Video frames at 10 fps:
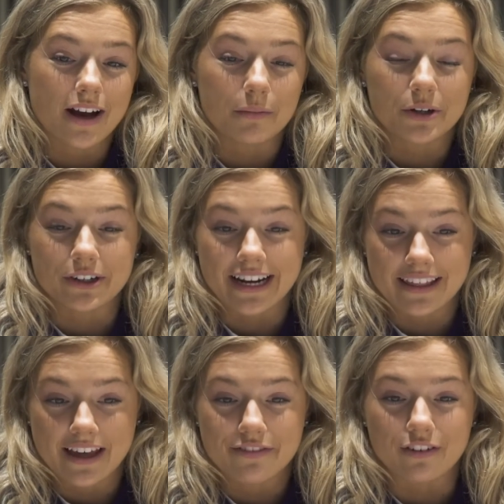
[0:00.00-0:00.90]
um,
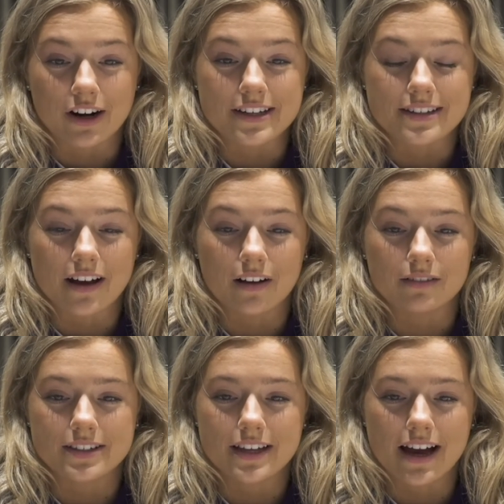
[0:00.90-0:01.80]
creating that for ourselves.